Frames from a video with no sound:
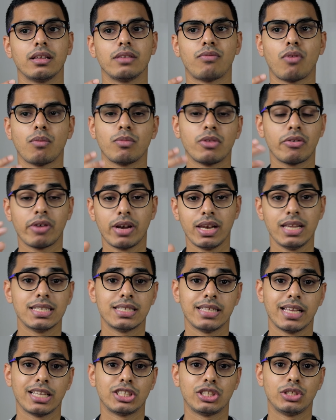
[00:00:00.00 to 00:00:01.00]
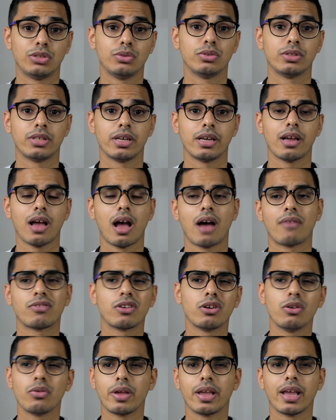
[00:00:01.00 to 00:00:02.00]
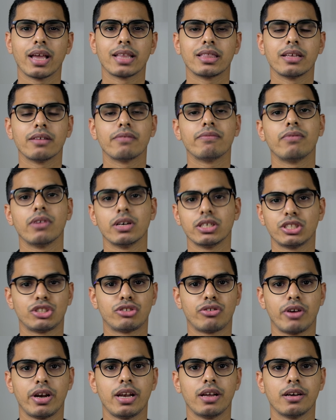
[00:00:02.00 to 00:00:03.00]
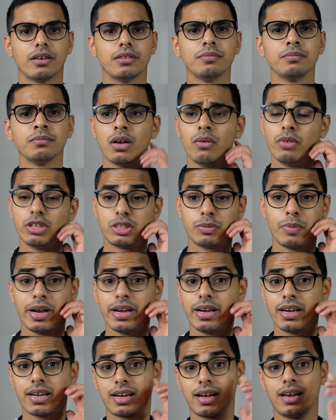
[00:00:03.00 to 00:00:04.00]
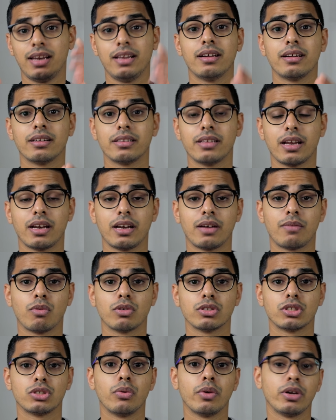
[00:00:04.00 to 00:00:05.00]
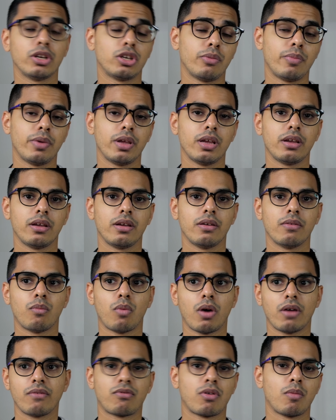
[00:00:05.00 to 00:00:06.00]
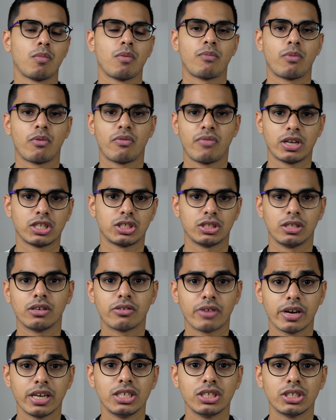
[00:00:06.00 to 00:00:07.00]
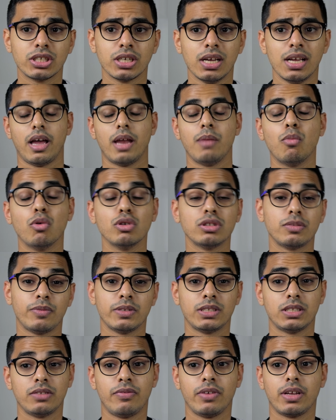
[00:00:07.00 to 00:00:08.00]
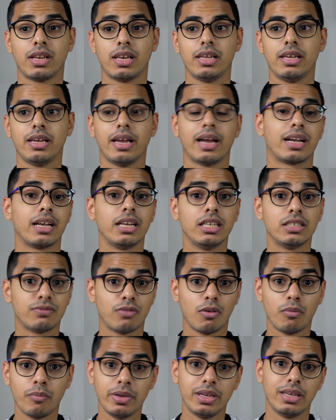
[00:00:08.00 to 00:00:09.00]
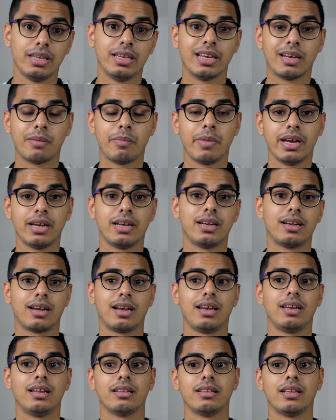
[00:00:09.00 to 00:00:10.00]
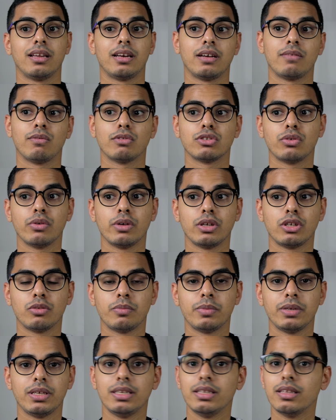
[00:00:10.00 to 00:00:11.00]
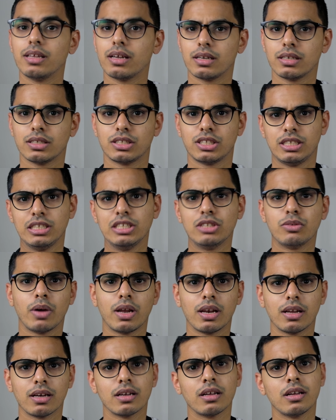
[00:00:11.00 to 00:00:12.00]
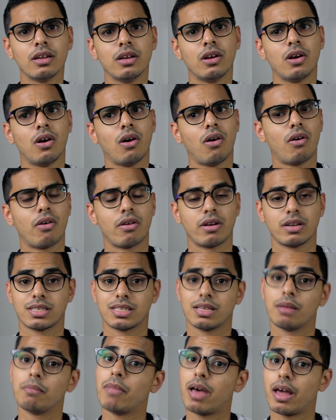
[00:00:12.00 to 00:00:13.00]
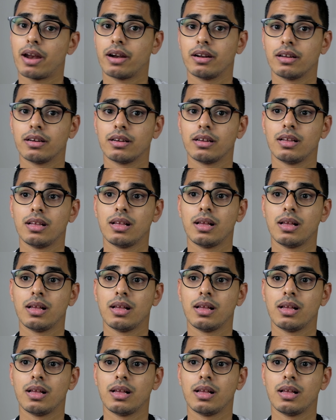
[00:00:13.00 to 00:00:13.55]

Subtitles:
from the release next Tuesday after looking at the first trailer, which made it clear that it was going to be one from a professional range. And more specifically, at least for me, it made it clear that it was going to be either a Sea Dweller or a Submariner.